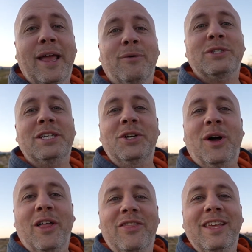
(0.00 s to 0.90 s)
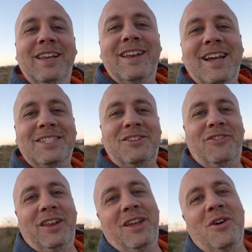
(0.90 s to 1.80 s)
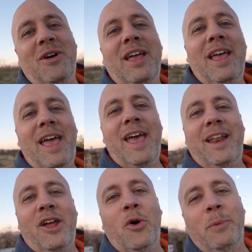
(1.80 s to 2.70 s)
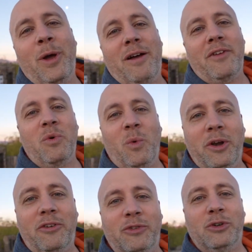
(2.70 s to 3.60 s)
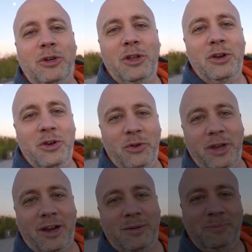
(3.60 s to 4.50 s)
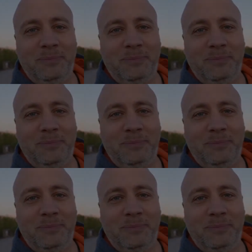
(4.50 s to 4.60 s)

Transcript: I will see you on the next video, and I hope you have a wonderful new year.